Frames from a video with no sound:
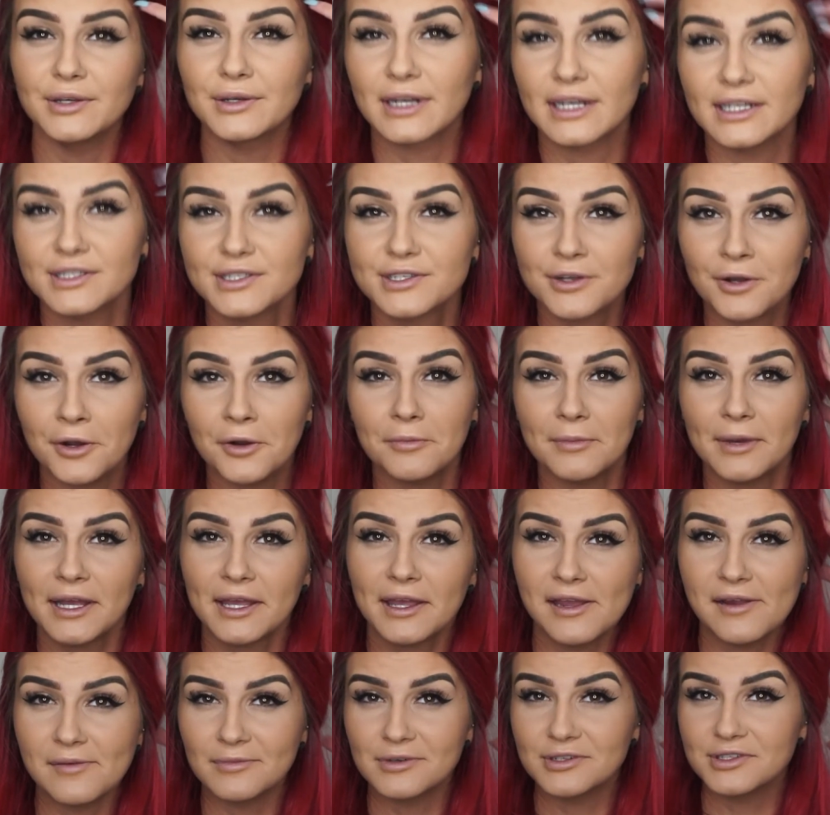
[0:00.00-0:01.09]
you guys, so my
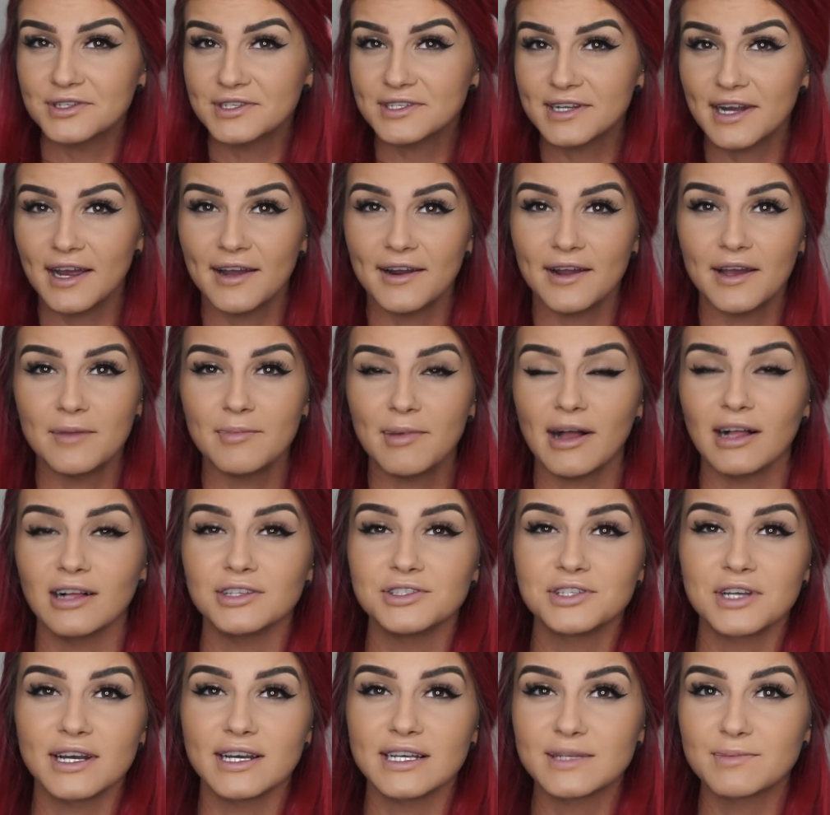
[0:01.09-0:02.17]
camera just died. I
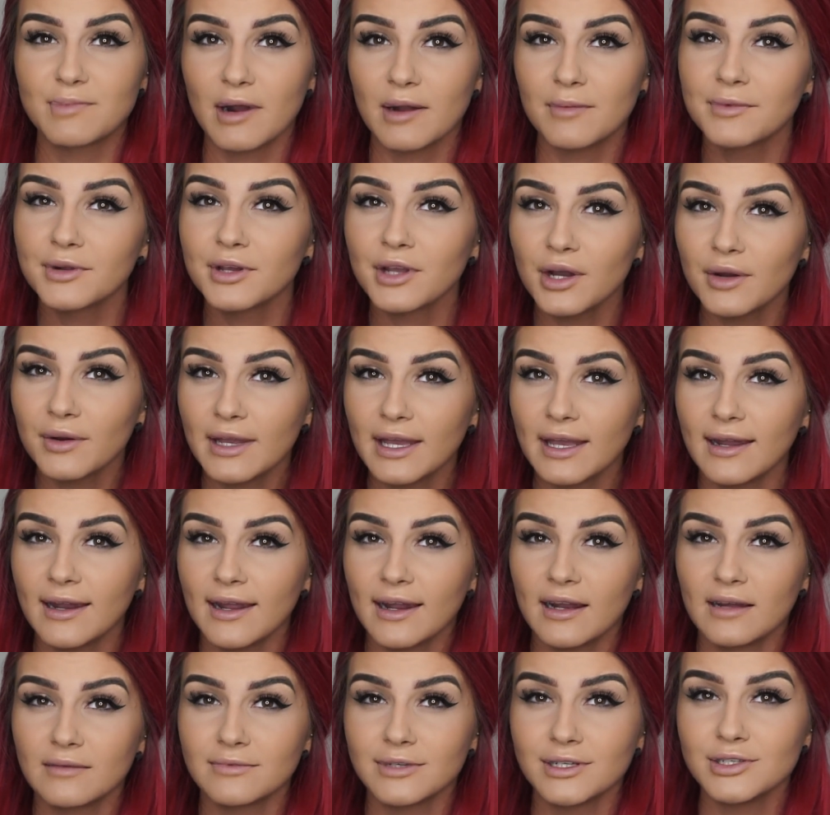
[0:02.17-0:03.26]
apologize. But I'm going to go in
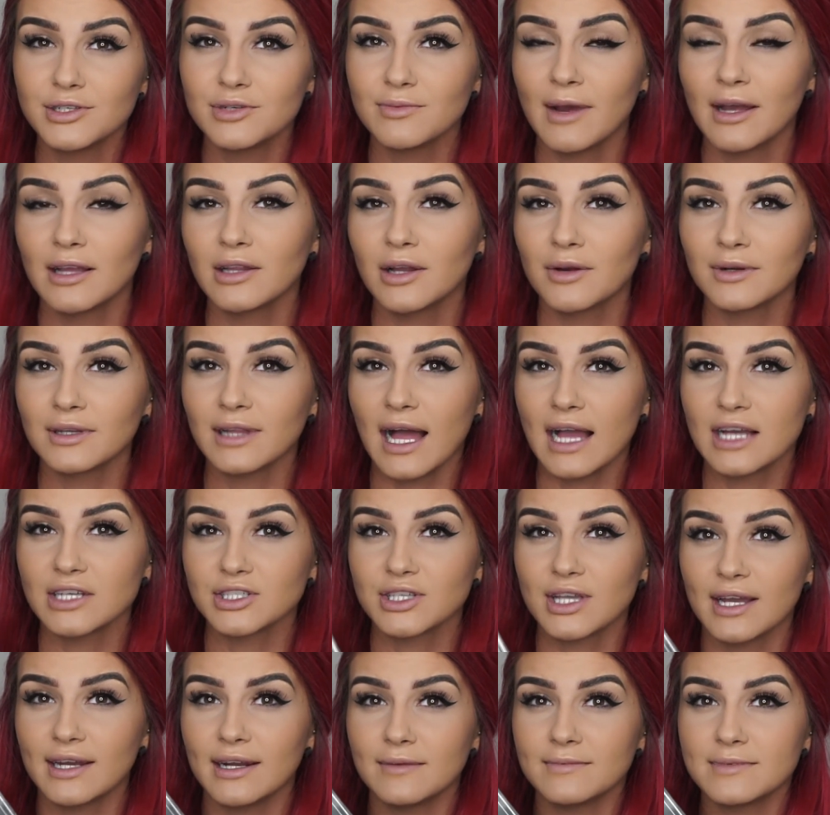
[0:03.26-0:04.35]
and I'm going to do my lower lash
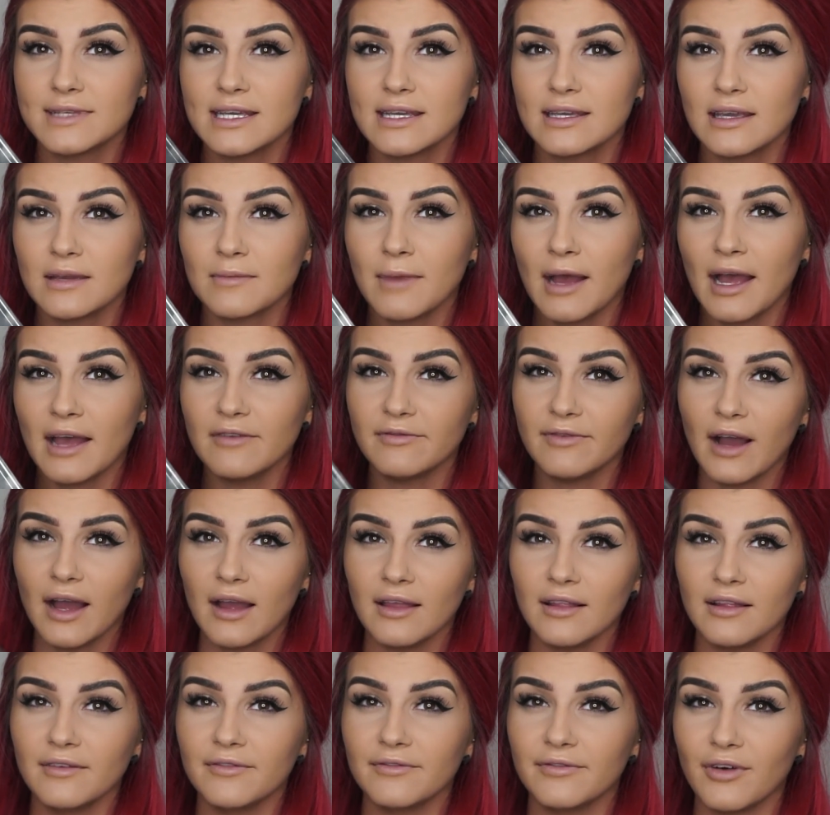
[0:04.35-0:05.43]
line. I'm taking my
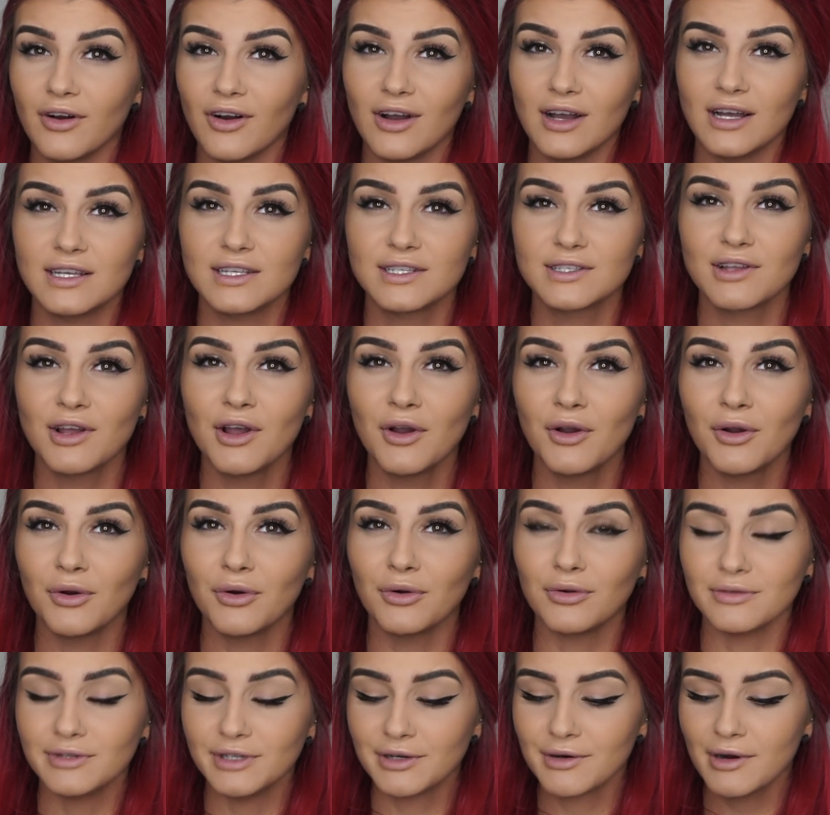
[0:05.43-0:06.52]
Violet Voss
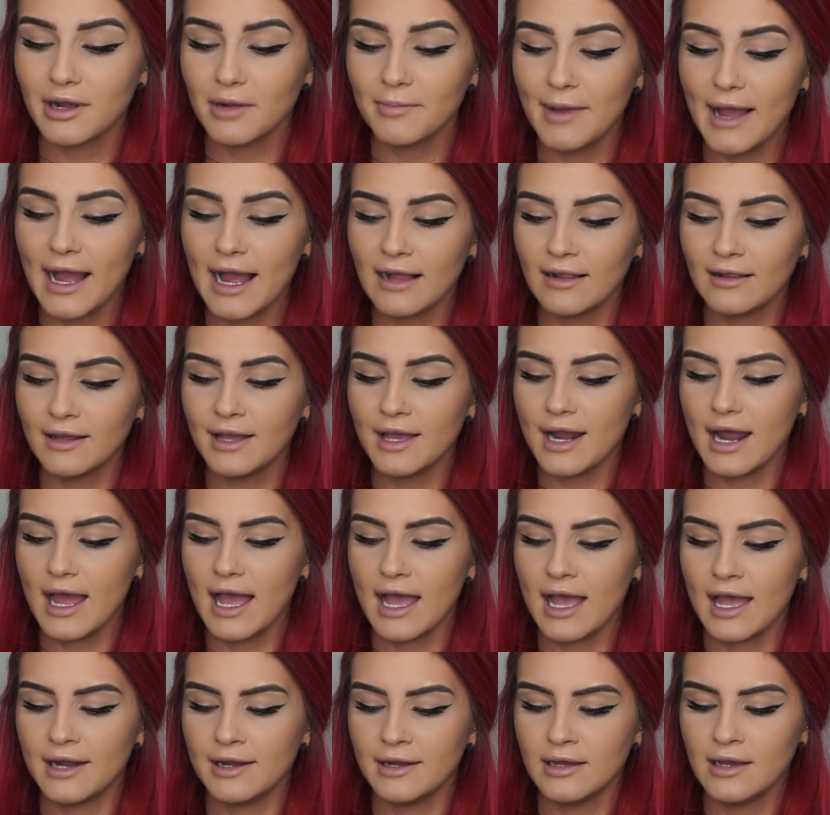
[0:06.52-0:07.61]
Holy Grail palette.
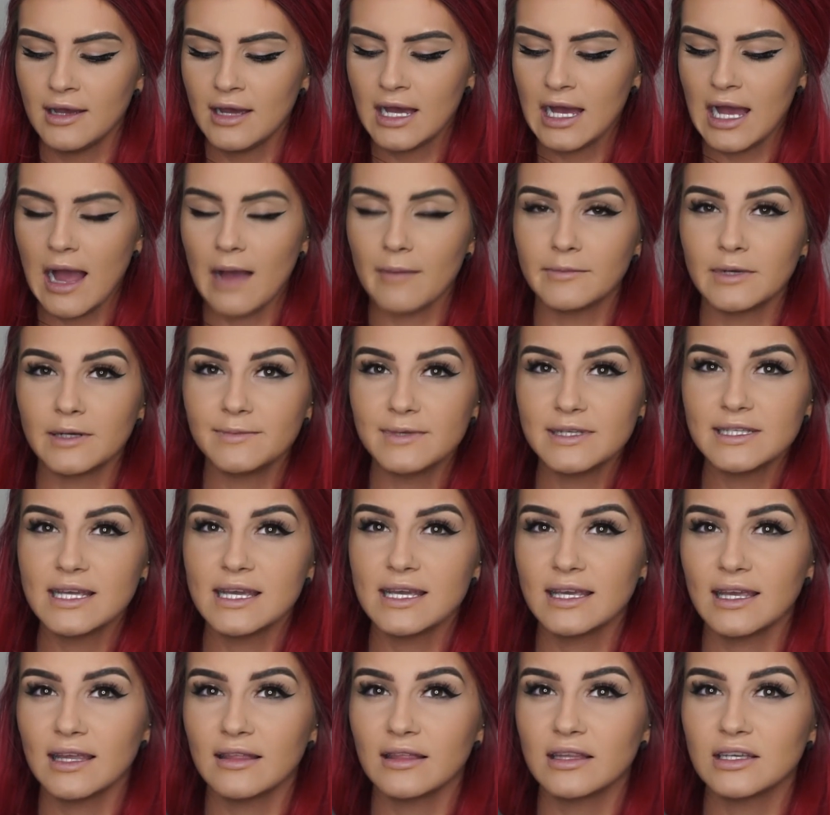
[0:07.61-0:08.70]
And I'm going to be
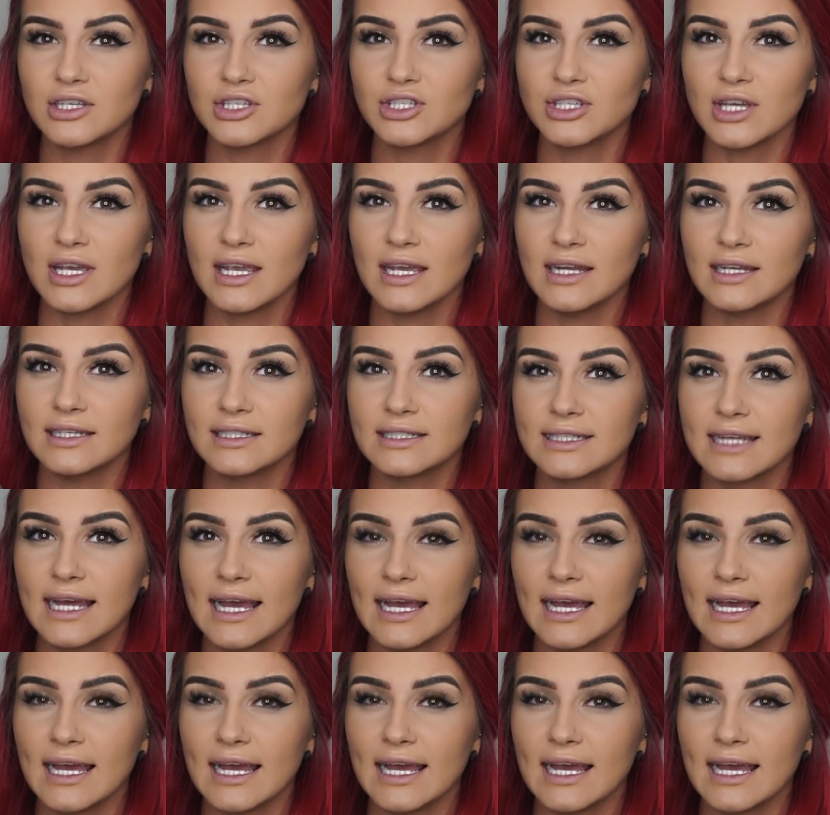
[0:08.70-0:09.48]
taking this shade